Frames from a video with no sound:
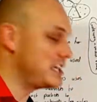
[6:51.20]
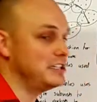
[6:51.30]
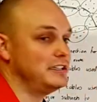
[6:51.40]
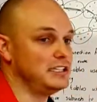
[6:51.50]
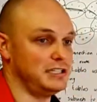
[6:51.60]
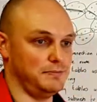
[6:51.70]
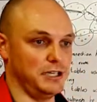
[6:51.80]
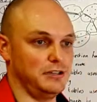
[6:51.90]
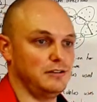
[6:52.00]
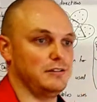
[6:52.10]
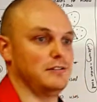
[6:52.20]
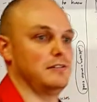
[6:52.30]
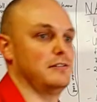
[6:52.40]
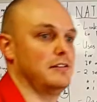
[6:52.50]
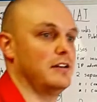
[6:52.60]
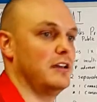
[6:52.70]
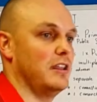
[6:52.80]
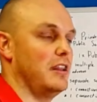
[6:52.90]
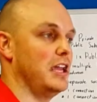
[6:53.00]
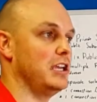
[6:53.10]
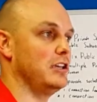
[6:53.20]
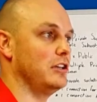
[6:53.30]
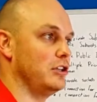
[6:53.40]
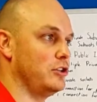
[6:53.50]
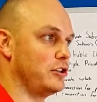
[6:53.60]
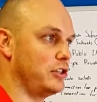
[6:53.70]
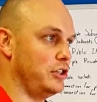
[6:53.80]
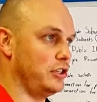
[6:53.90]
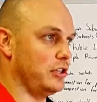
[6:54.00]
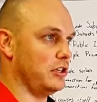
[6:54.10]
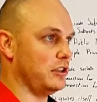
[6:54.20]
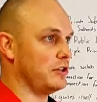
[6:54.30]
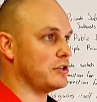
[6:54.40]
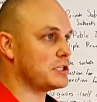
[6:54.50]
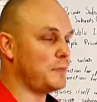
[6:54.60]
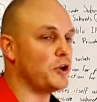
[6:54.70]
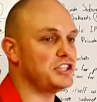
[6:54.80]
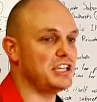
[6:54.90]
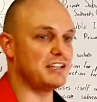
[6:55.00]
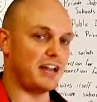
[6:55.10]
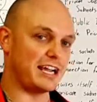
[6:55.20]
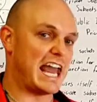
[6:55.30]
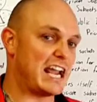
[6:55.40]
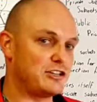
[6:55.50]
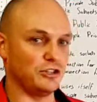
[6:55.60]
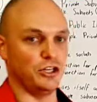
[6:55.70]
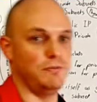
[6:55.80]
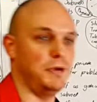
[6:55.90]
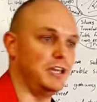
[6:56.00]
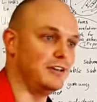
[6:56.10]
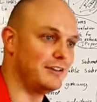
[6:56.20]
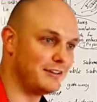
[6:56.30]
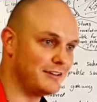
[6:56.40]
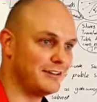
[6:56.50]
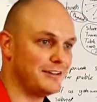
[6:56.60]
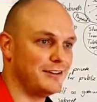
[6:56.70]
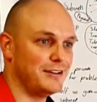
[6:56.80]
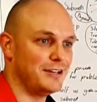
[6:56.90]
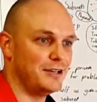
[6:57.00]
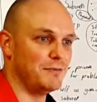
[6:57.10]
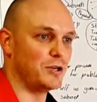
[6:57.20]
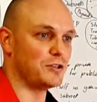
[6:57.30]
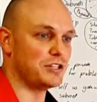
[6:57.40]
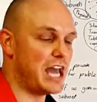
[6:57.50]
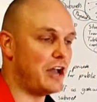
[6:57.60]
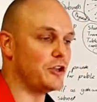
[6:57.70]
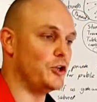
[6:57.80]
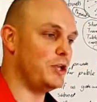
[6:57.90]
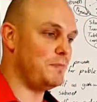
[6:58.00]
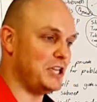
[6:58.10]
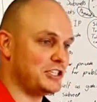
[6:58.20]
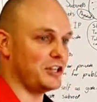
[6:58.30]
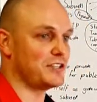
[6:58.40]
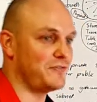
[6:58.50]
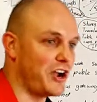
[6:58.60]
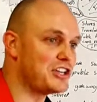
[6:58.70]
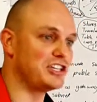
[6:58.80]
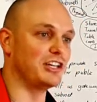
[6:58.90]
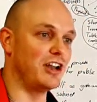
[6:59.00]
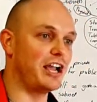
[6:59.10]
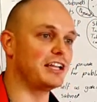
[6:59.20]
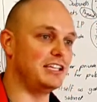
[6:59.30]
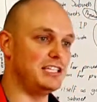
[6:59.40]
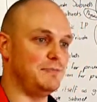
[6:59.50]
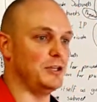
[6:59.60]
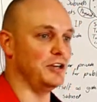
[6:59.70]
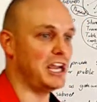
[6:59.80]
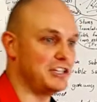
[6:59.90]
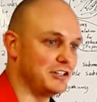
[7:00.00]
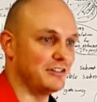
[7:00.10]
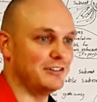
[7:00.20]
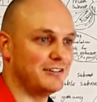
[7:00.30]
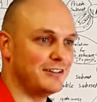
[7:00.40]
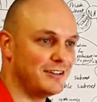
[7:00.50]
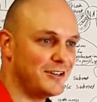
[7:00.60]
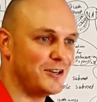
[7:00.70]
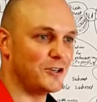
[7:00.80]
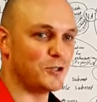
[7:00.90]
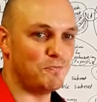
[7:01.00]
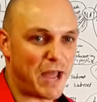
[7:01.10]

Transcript: is actually TCP, then the response isn't like an actual UDP. Because now your UDP starts functioning like a TCP connection. Because your